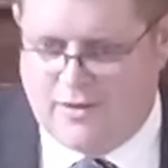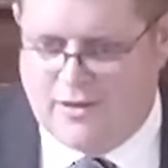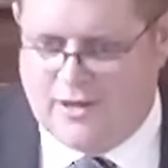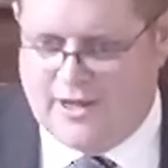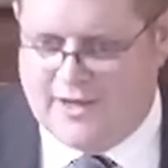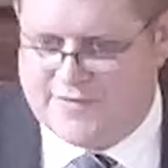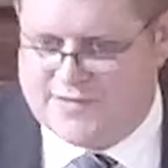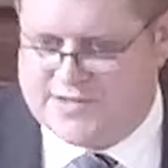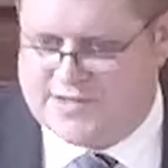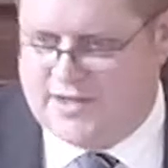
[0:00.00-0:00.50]

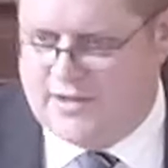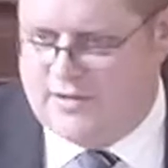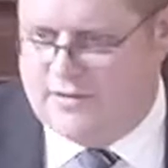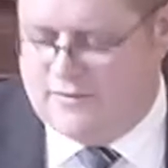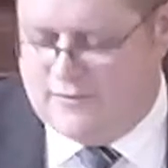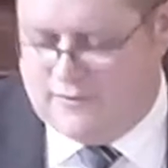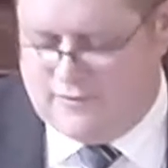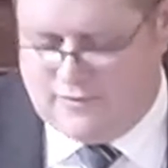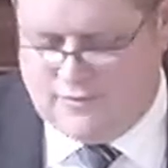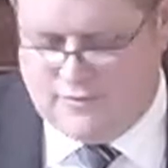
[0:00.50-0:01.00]
have
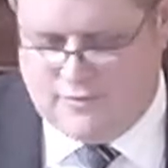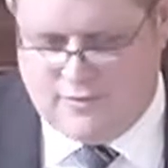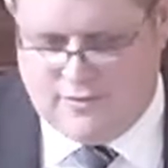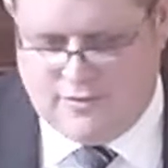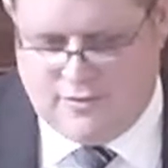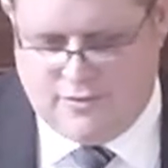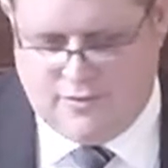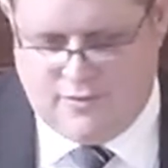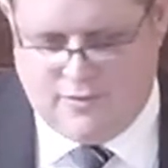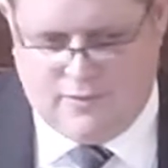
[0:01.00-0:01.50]
sinned.
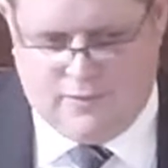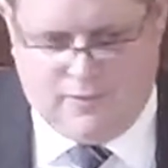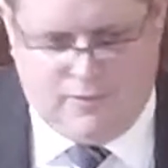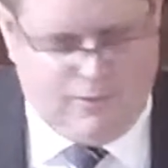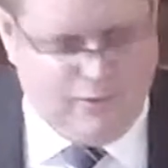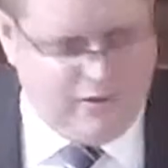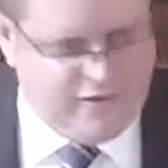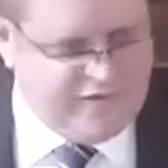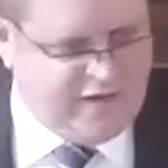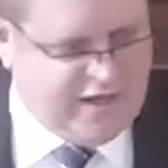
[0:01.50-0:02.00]

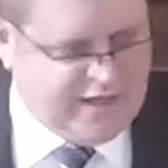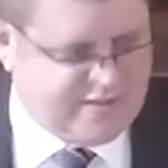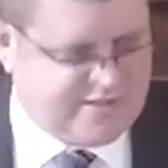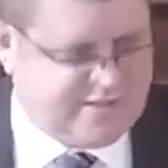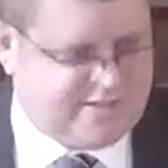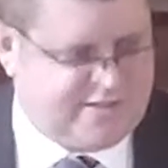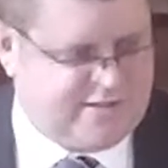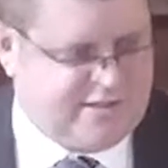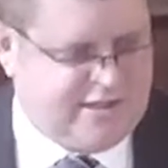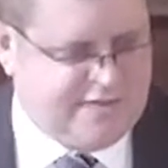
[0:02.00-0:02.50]
All of
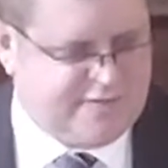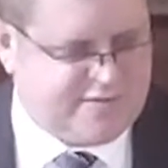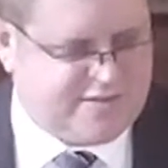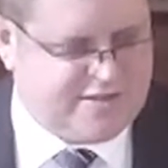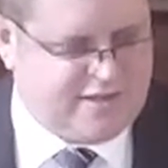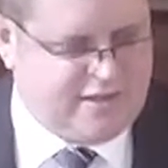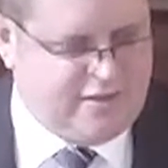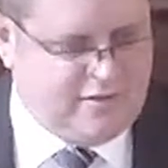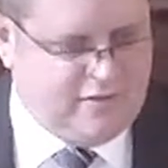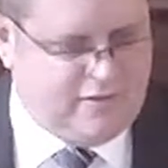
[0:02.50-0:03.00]
us have
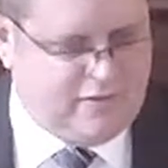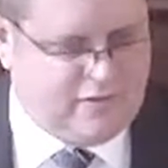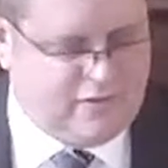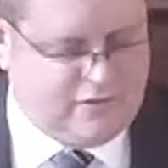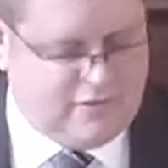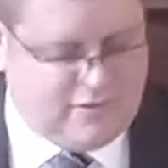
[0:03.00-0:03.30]
sinned,